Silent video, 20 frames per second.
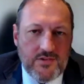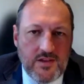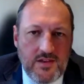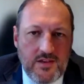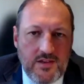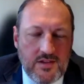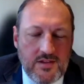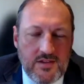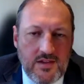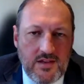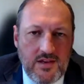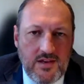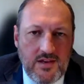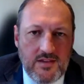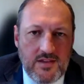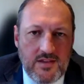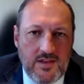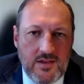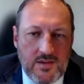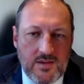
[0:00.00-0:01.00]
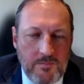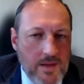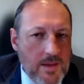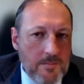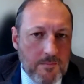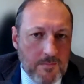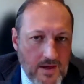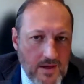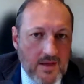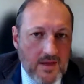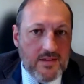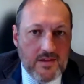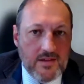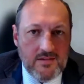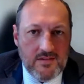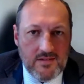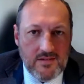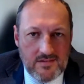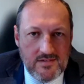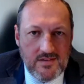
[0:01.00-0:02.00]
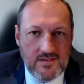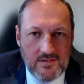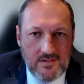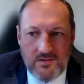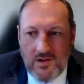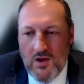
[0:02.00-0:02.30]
the member that